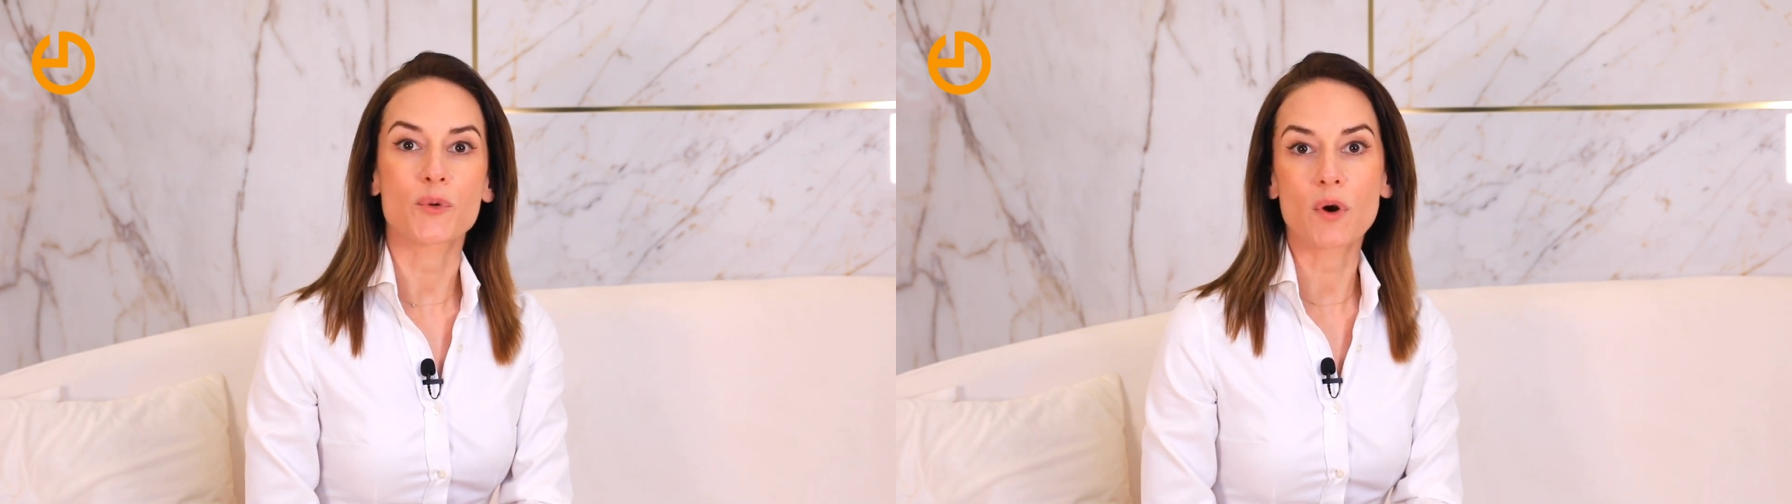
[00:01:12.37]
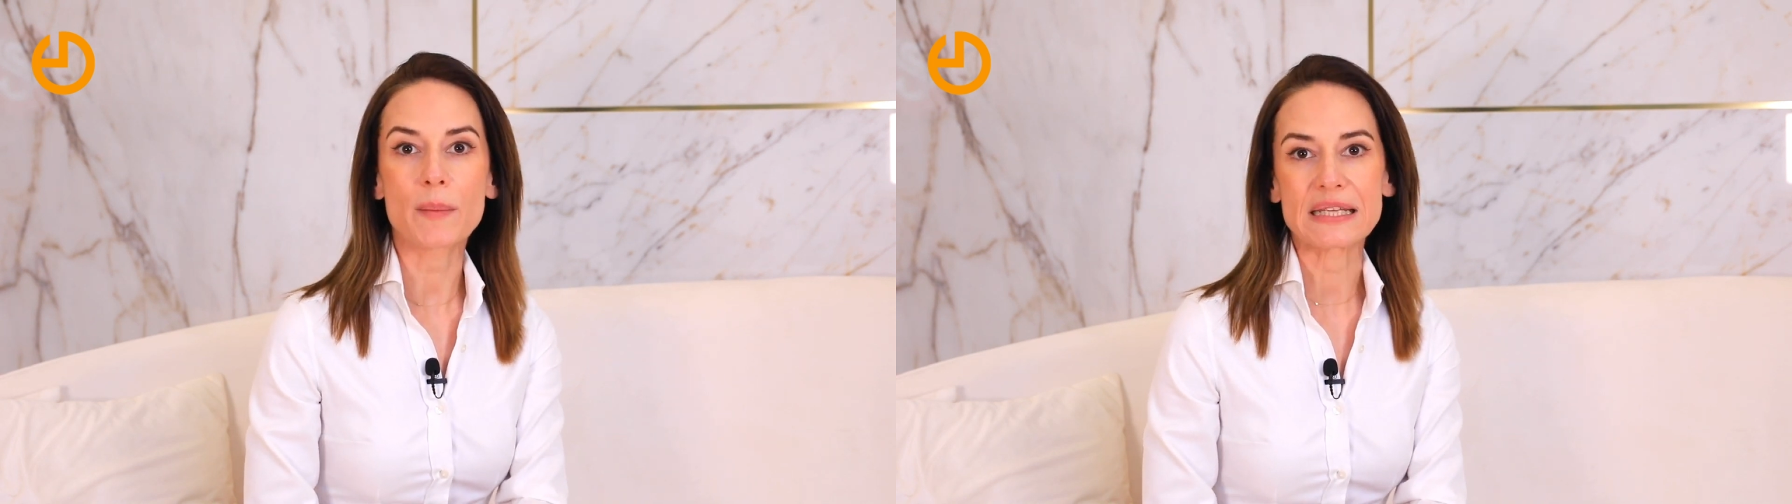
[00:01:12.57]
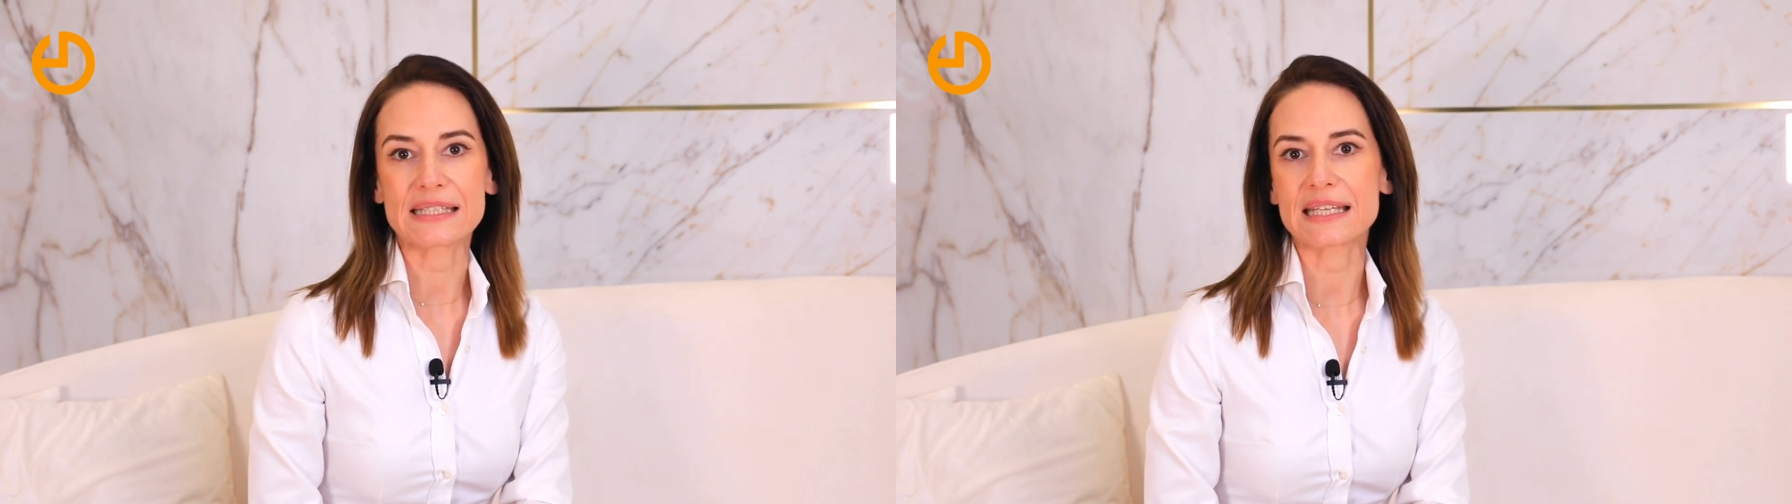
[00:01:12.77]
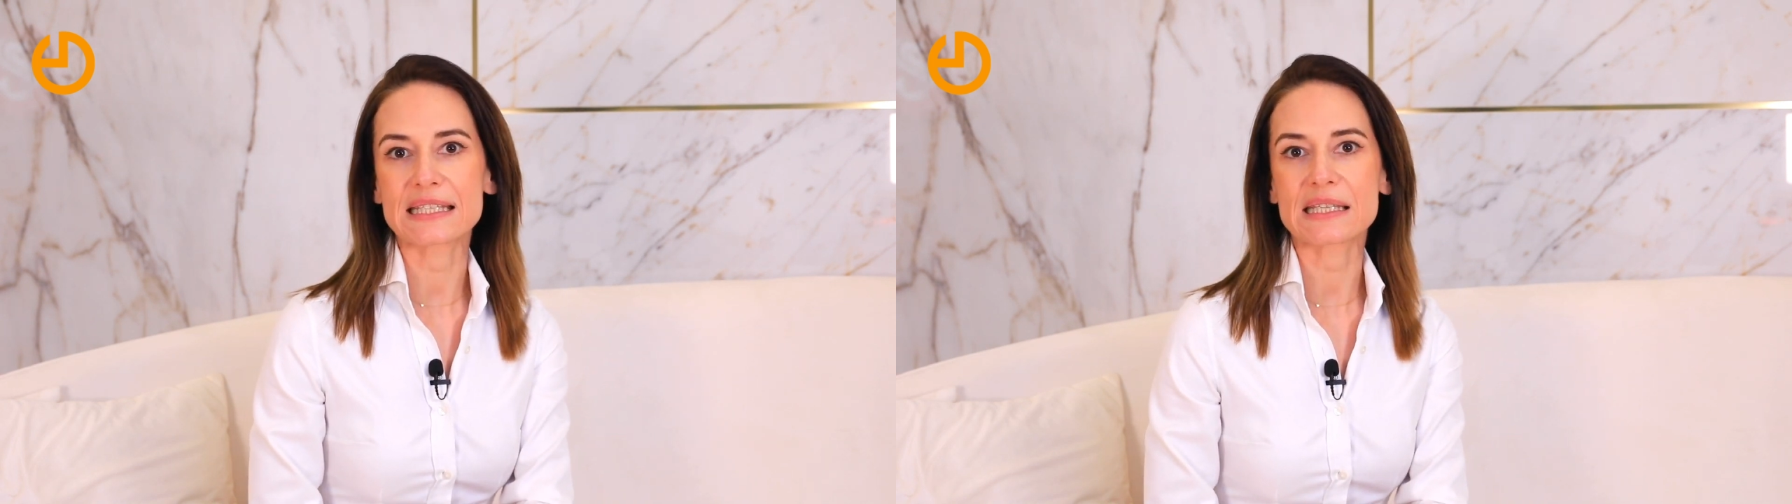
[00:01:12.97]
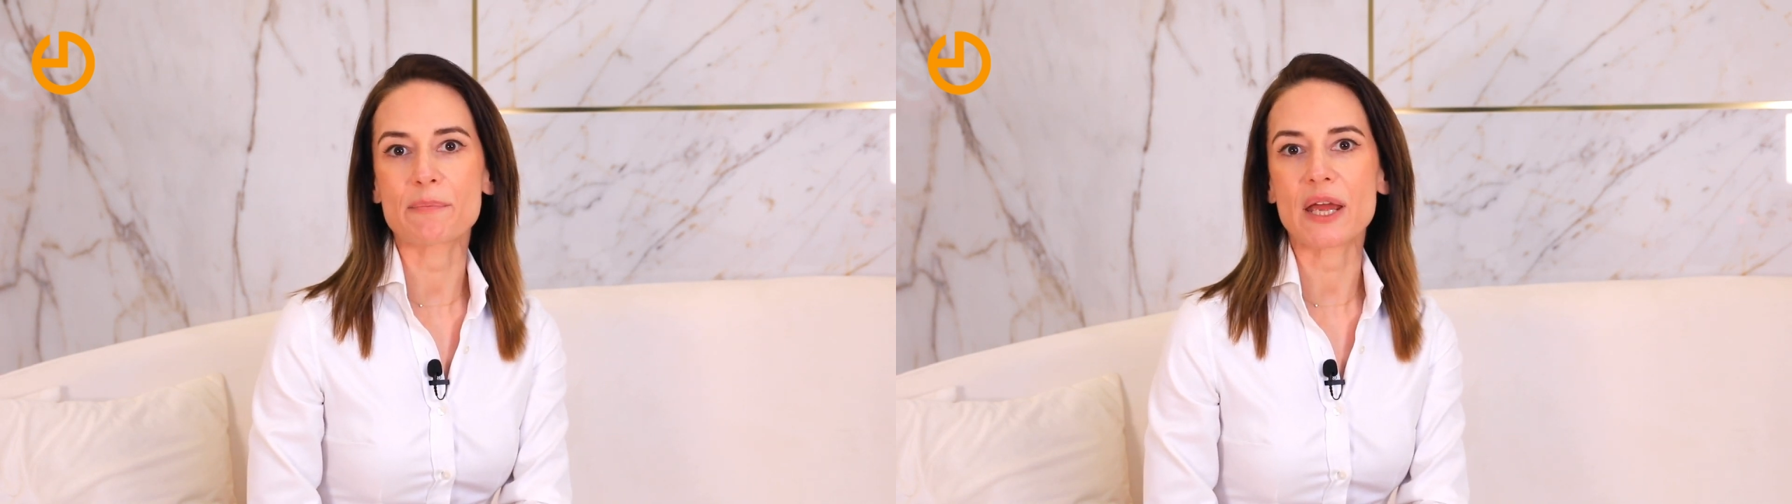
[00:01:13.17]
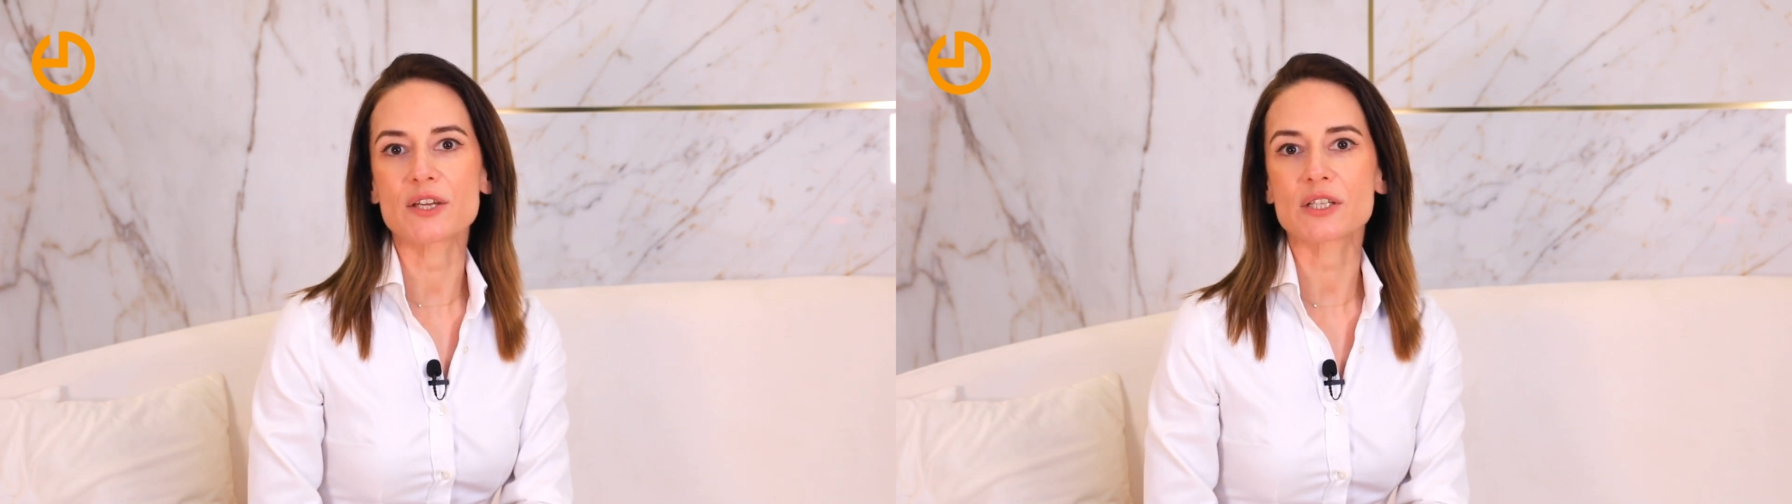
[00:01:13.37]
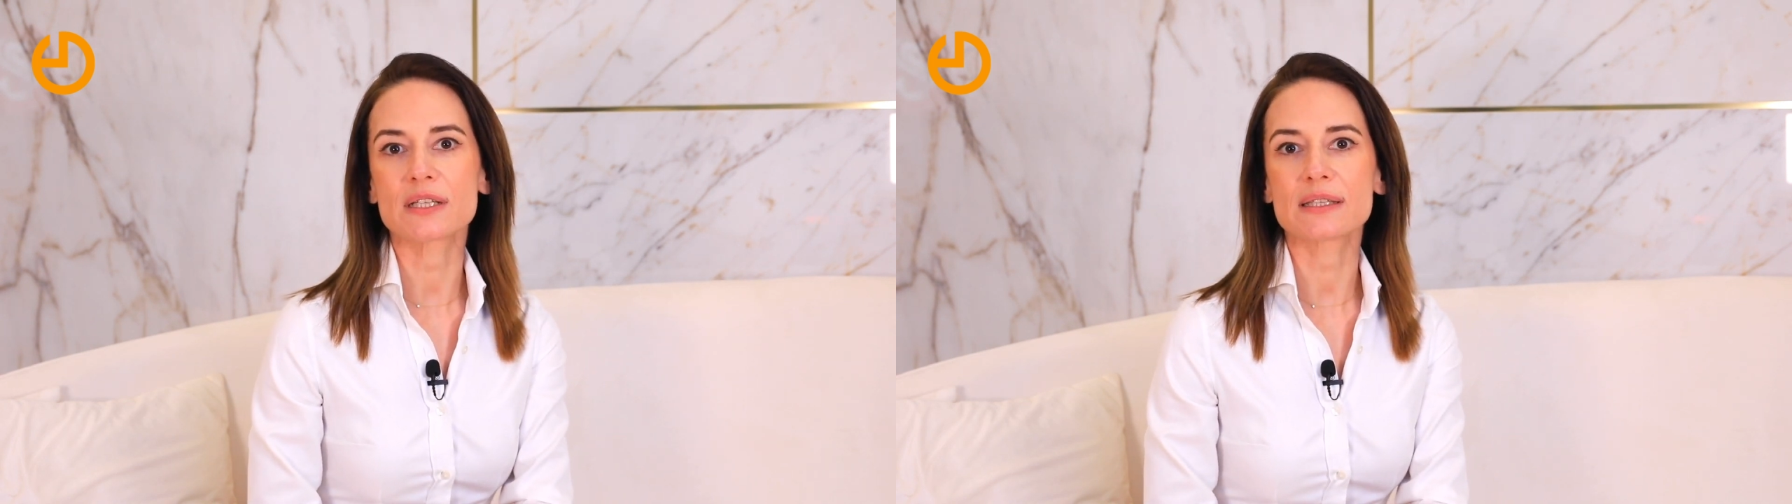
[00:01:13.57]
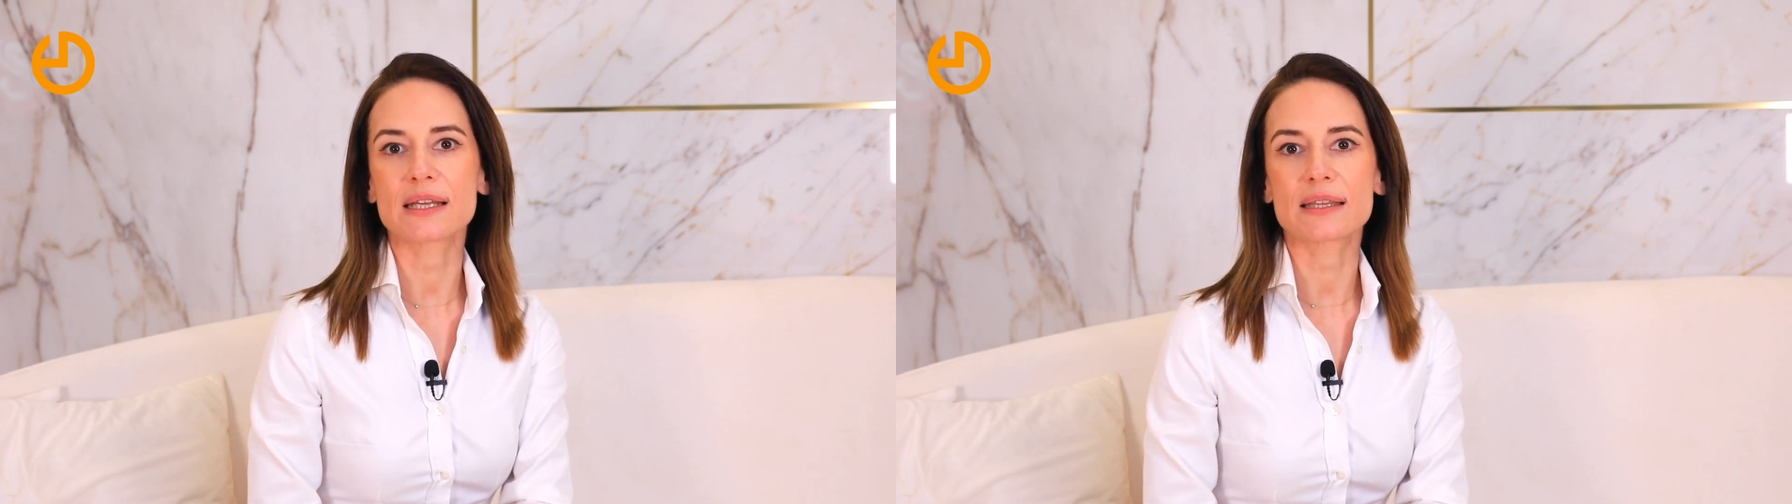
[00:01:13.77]
promises the
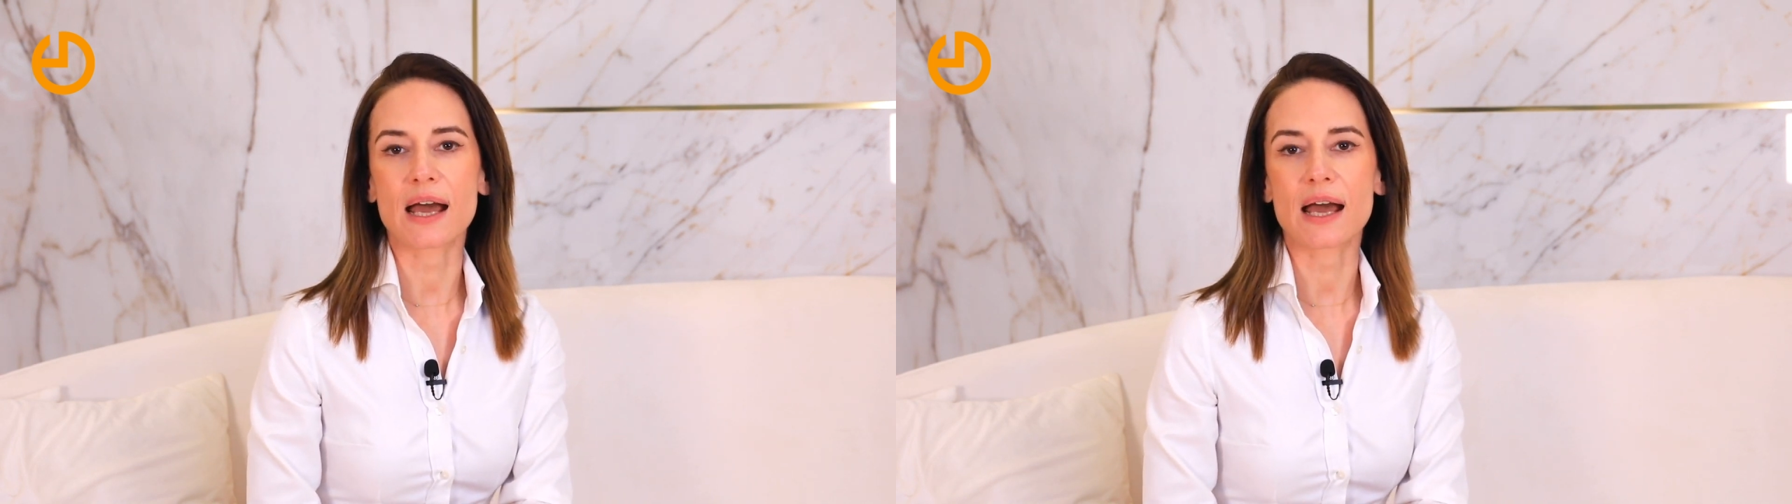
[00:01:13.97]
patient that